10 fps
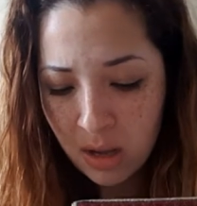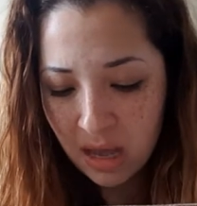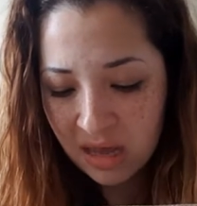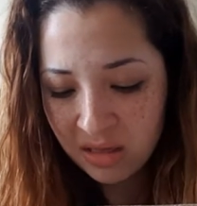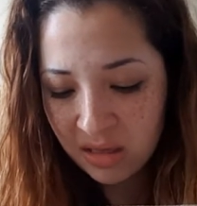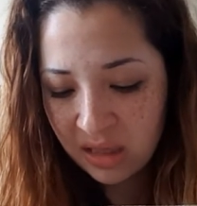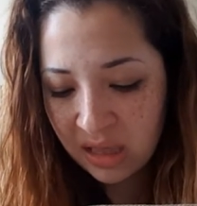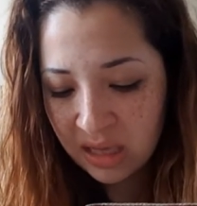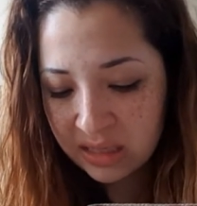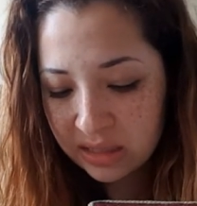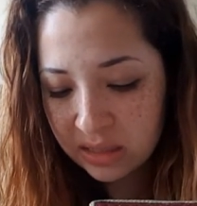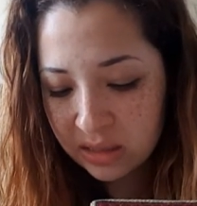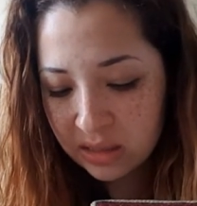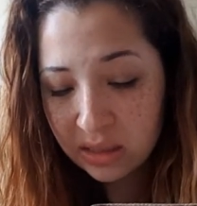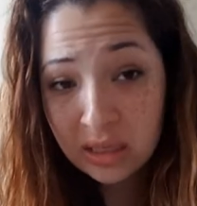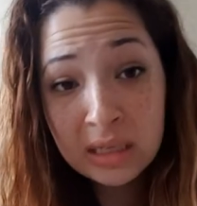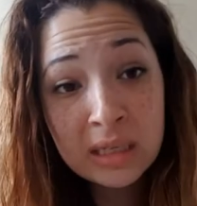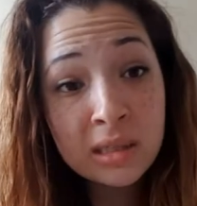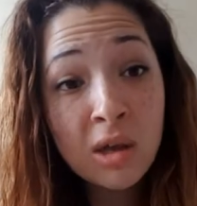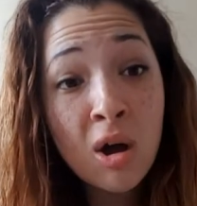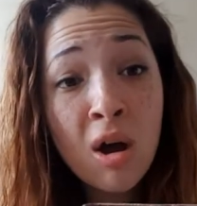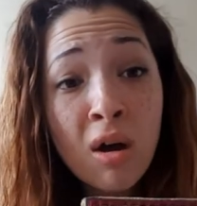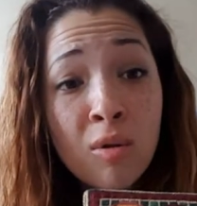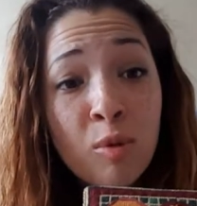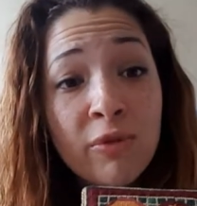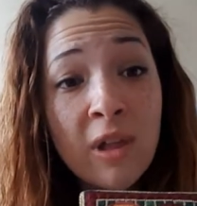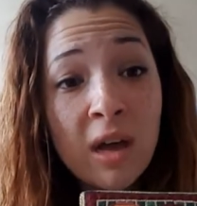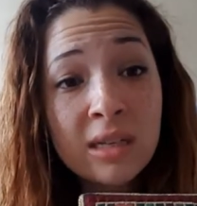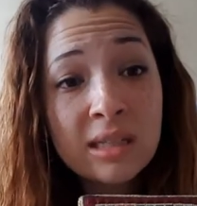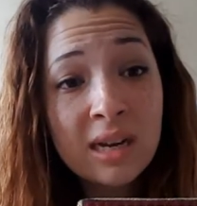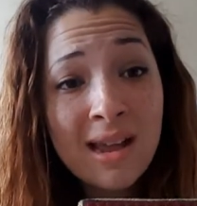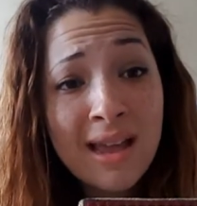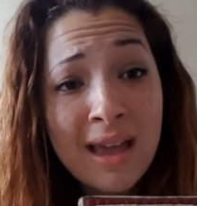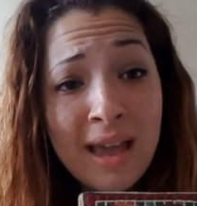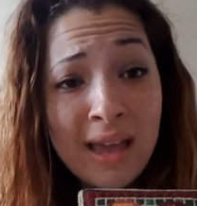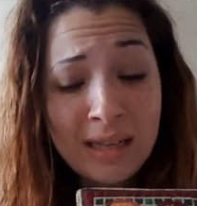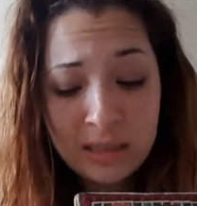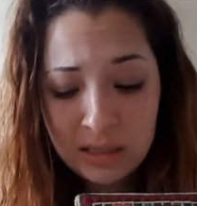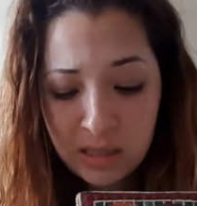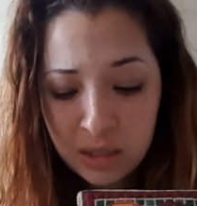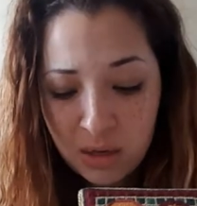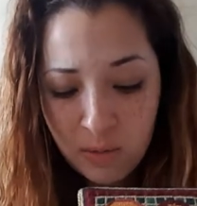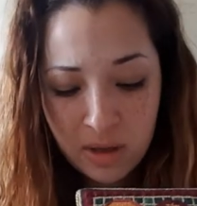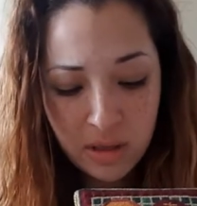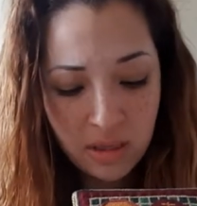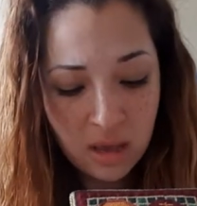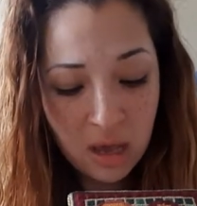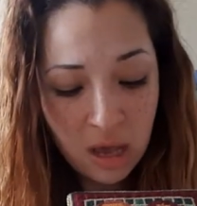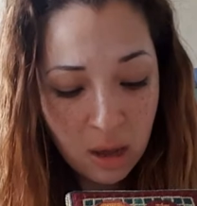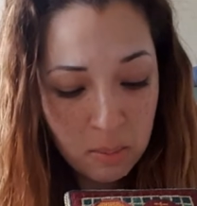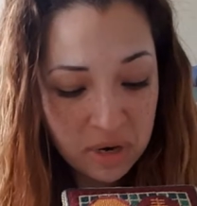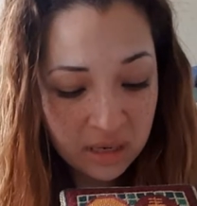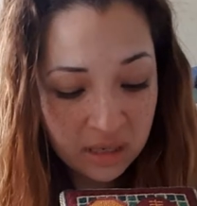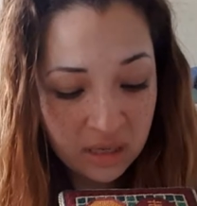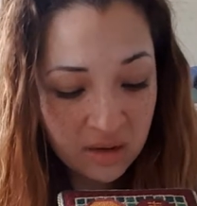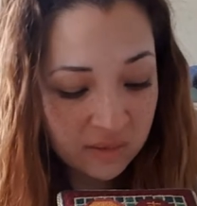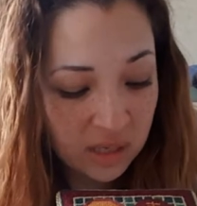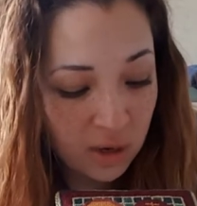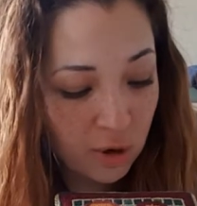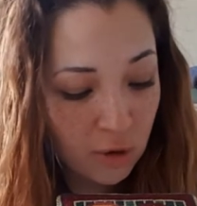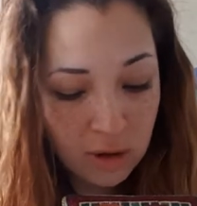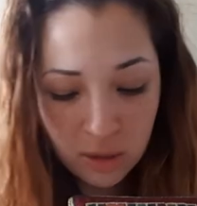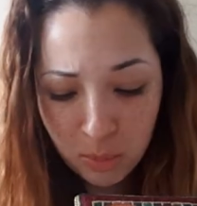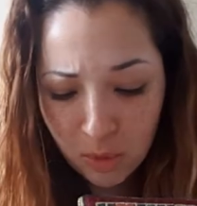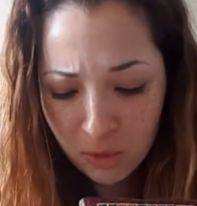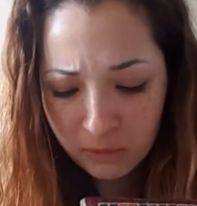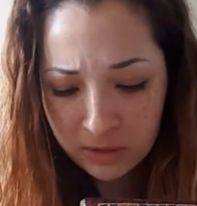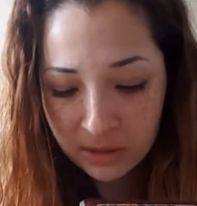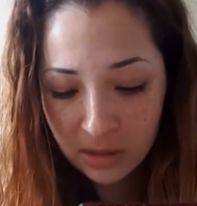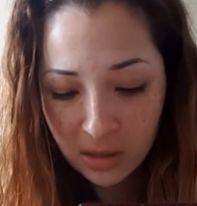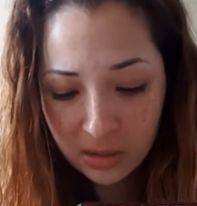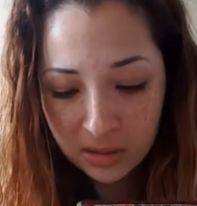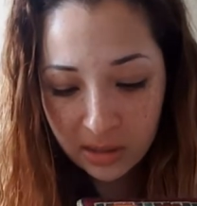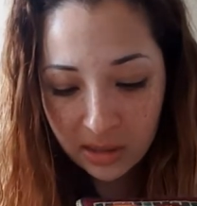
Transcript: And this is a horrible floss that I hate stitching with, but it gives an incredible result.